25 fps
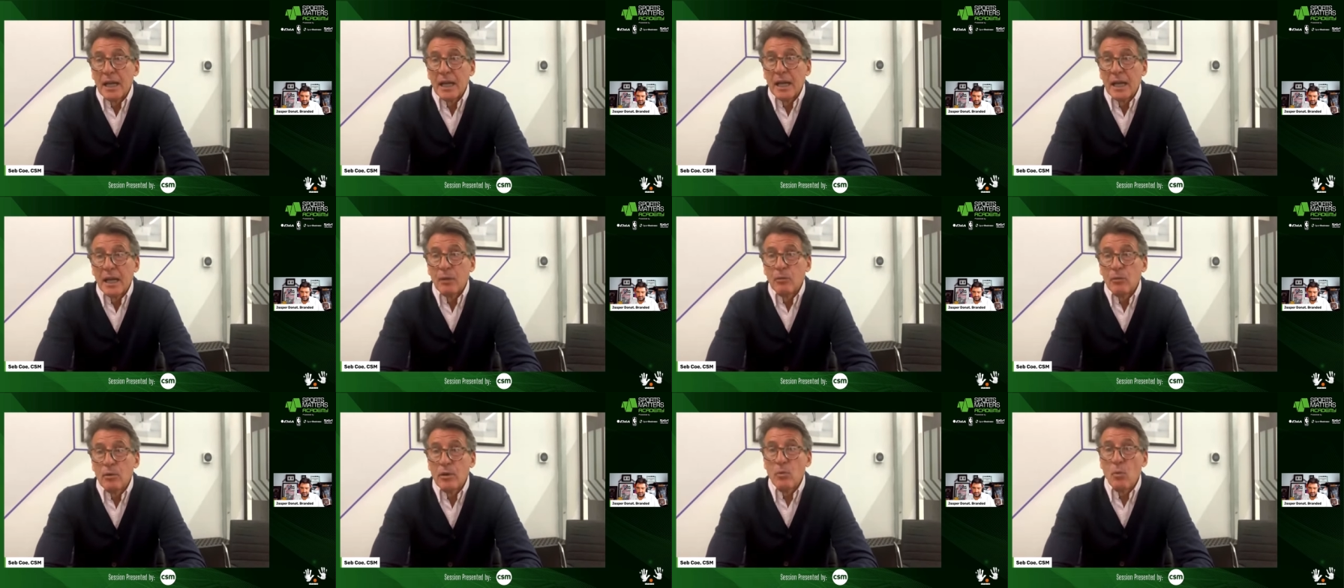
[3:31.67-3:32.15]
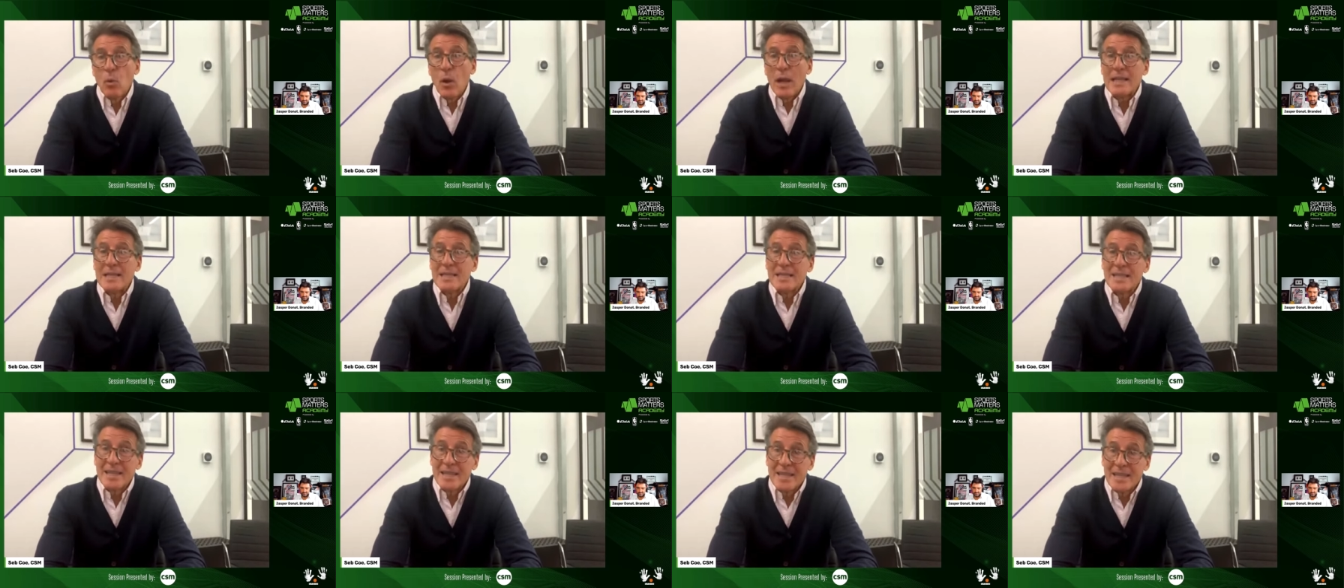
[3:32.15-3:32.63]
Uh, we
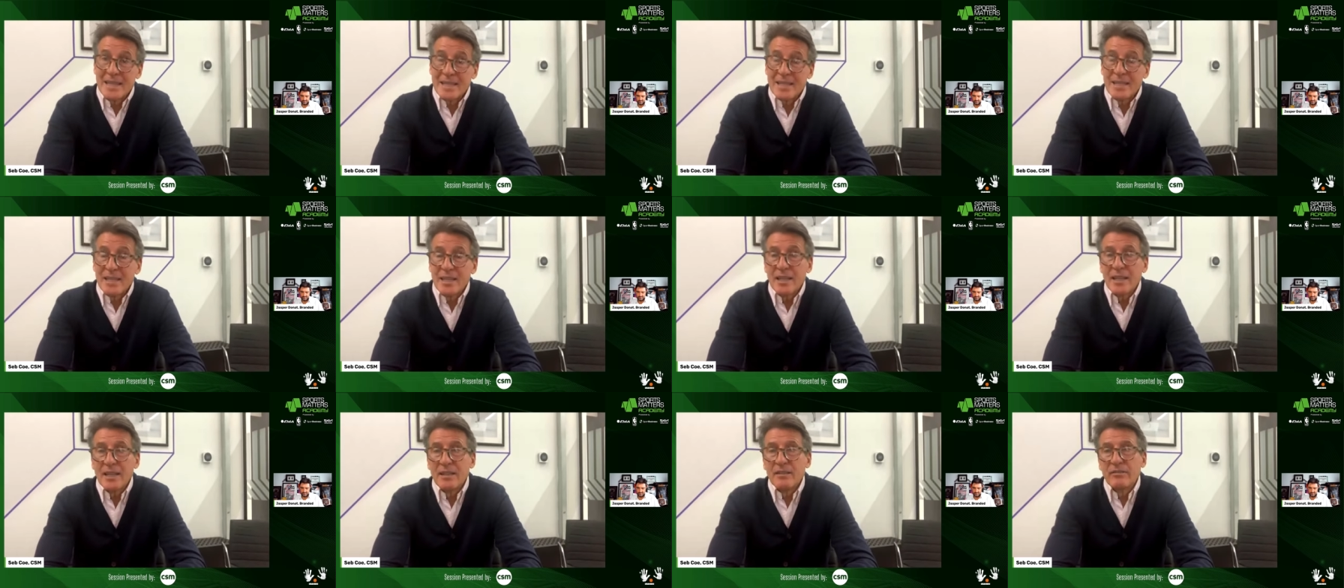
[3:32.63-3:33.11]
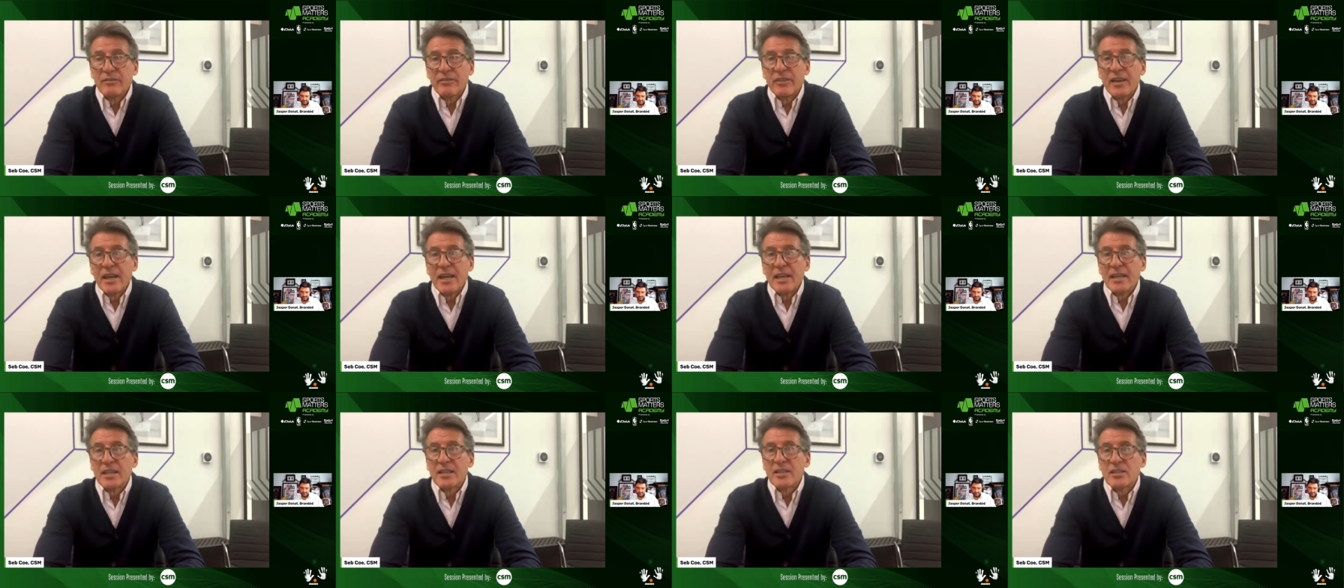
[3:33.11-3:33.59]
went in, in
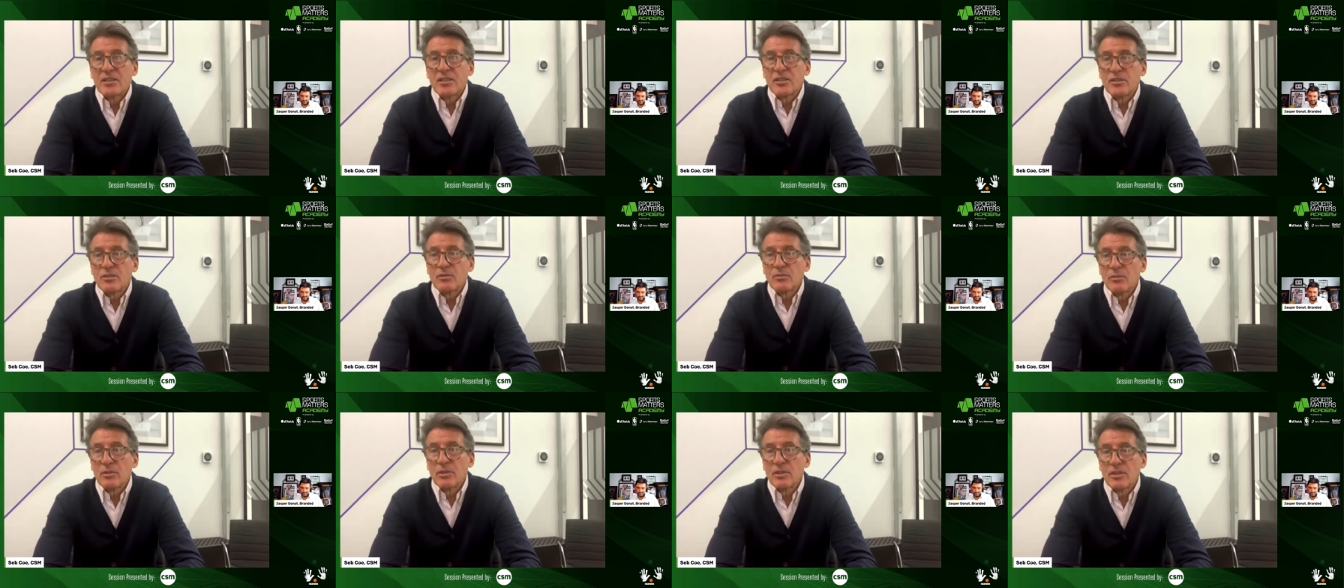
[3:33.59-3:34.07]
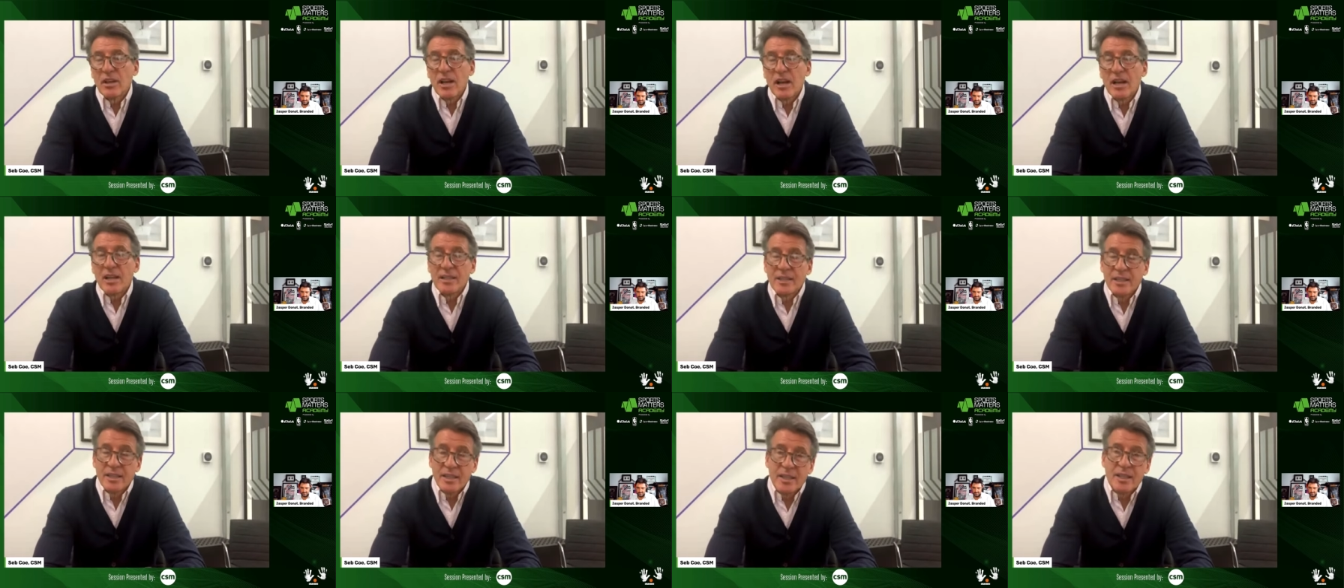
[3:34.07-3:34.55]
fairness, with a,
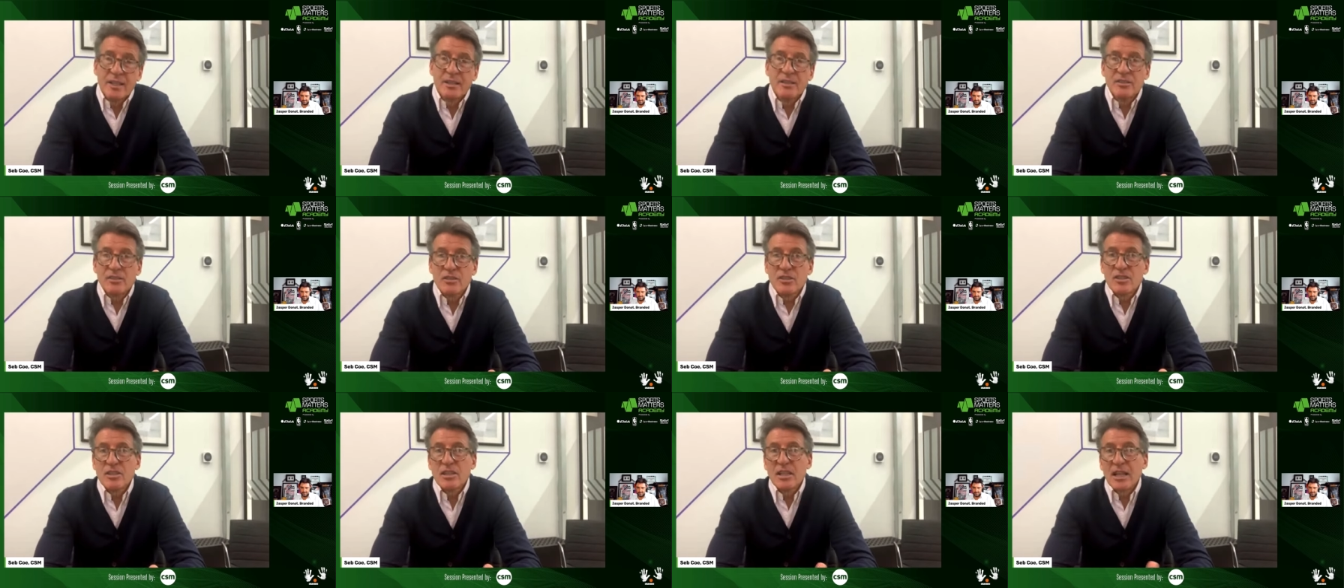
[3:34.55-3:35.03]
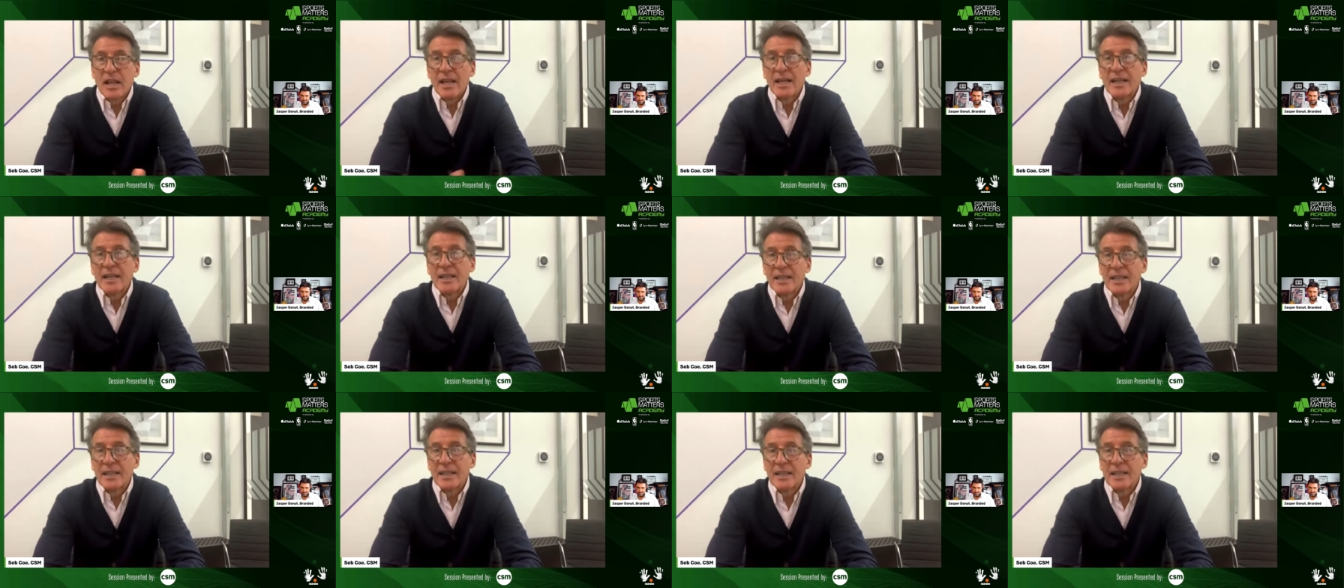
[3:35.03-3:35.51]
I think a
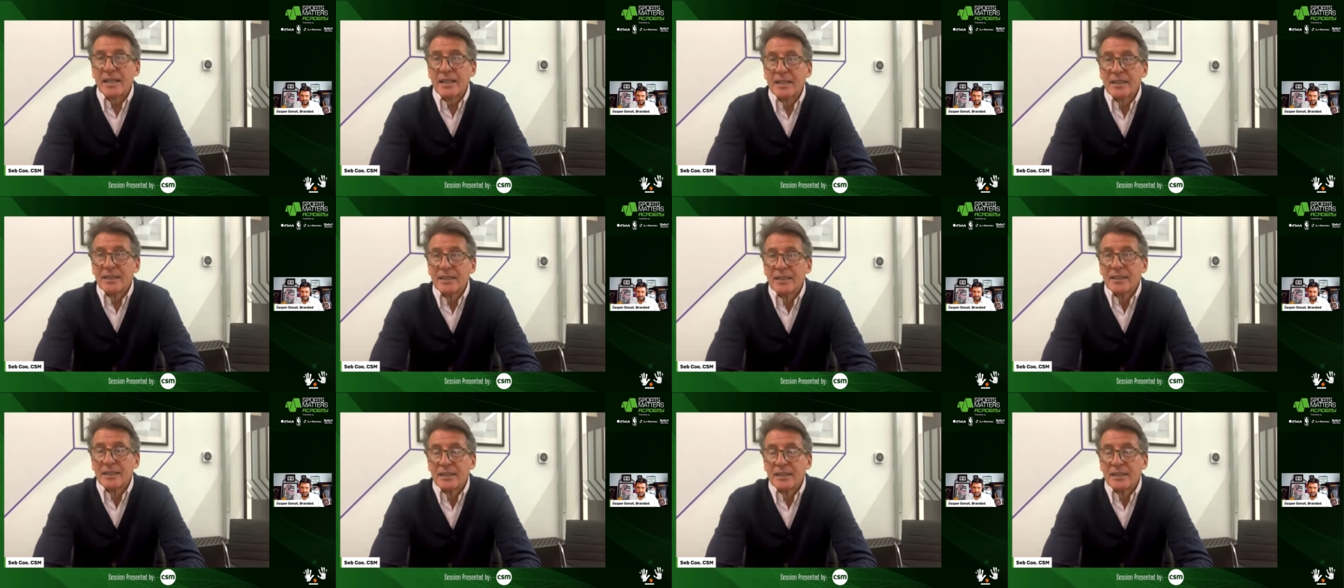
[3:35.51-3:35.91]
slightly